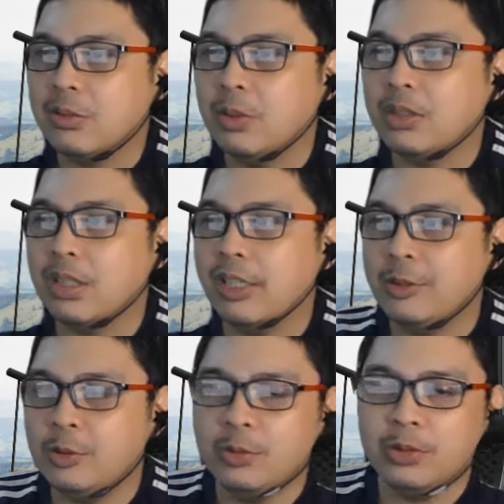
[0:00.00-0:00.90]
what I
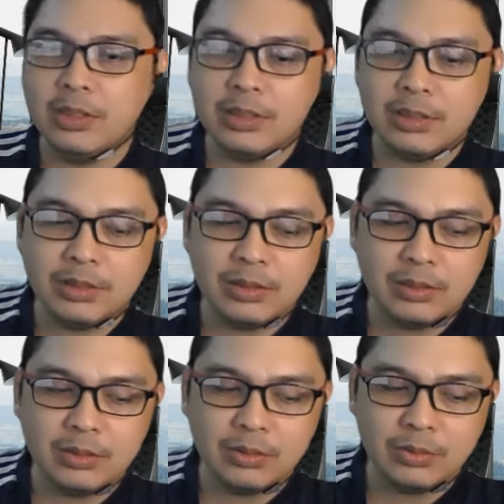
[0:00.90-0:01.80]
do is
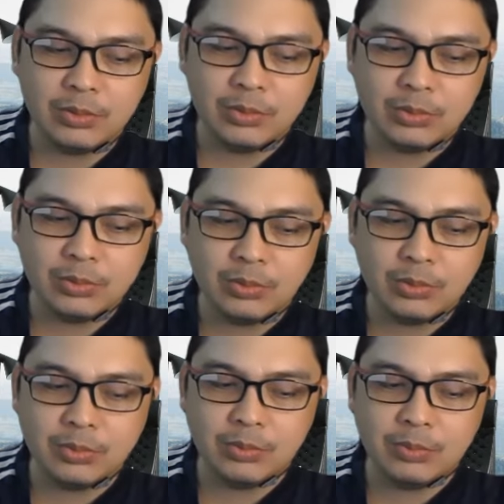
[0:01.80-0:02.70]
to
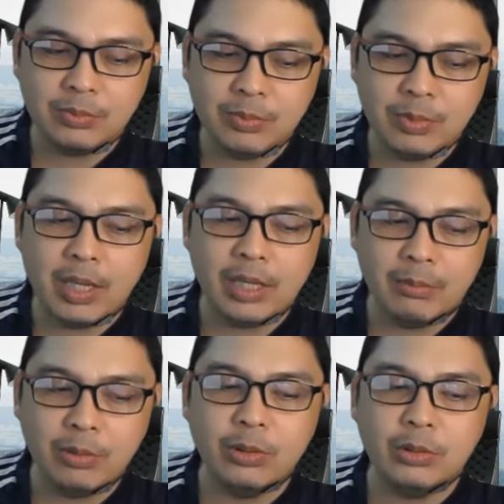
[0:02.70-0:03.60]

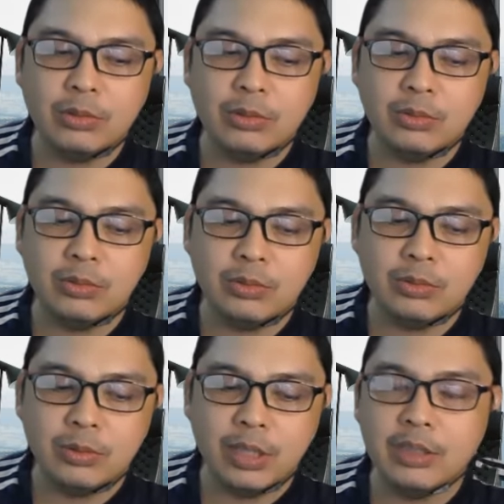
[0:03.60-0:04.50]
be able
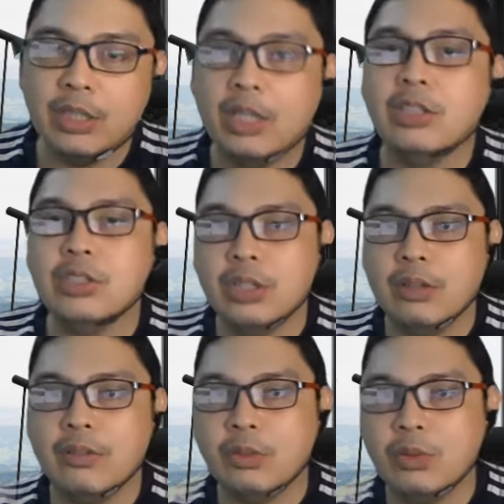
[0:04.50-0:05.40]
to engage
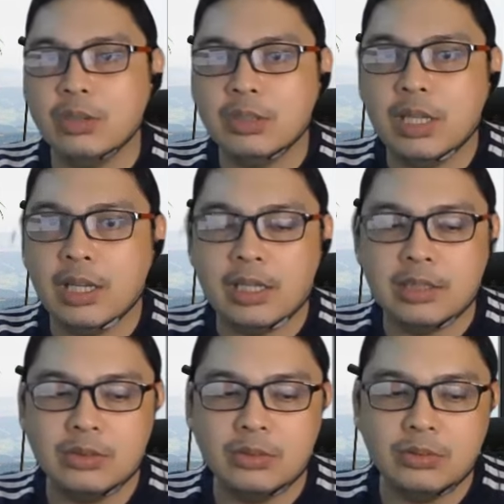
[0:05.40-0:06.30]
everyone in the
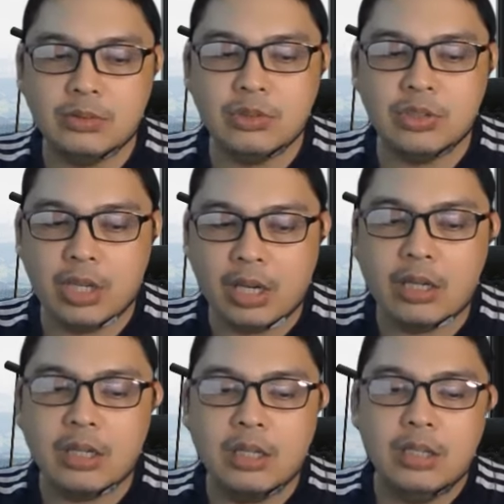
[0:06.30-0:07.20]
class, no? To
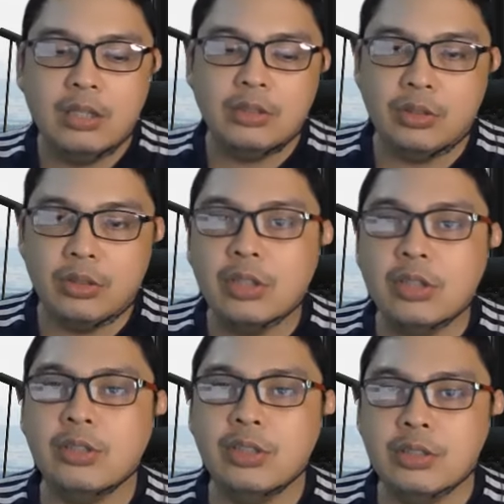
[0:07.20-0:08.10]
share their
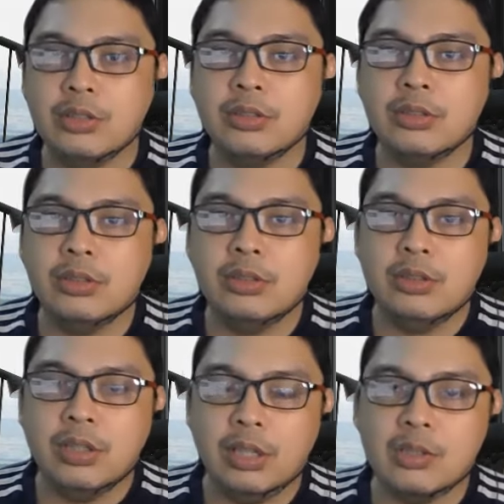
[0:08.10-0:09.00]
learning
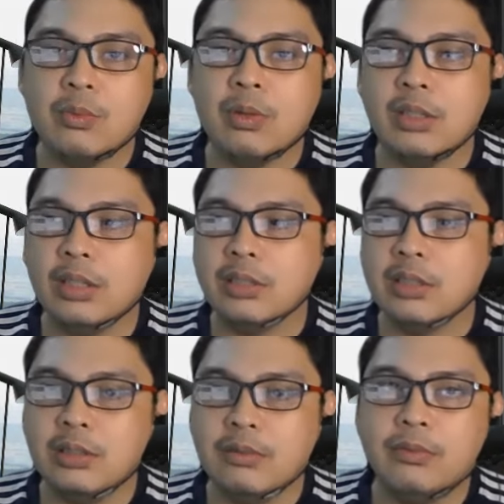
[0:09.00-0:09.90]
as well.
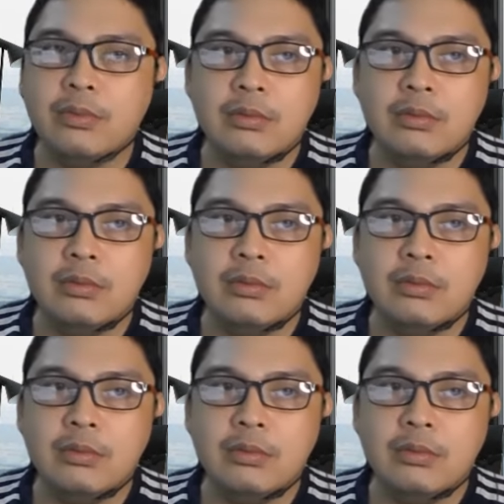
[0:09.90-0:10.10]
Kasi